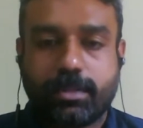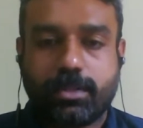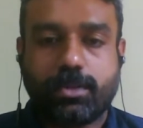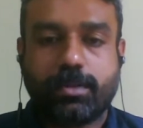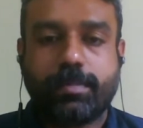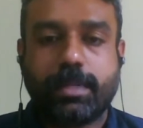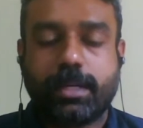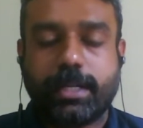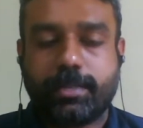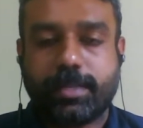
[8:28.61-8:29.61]

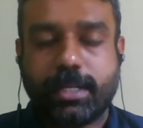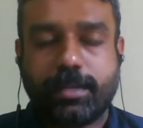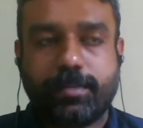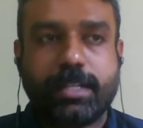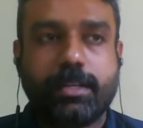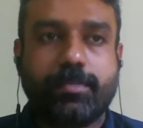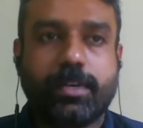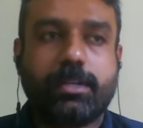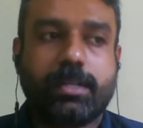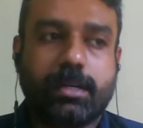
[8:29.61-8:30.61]
So especially when if you
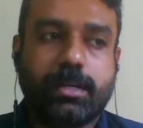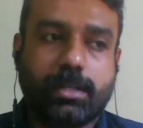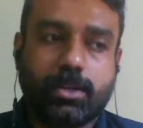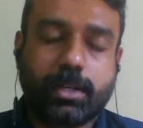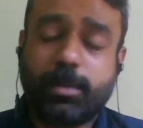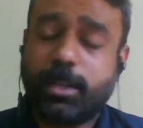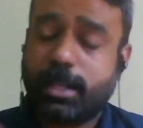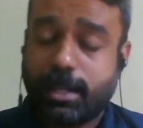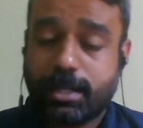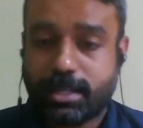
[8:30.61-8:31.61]
are talking about a
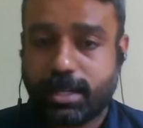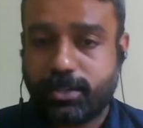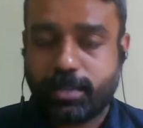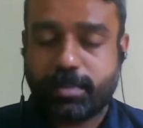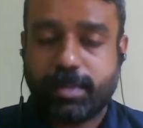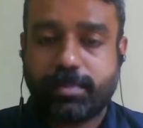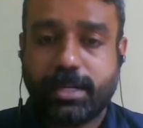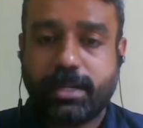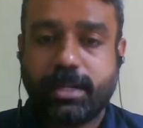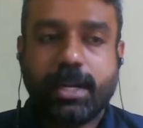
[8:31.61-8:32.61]
large scale treatment plant,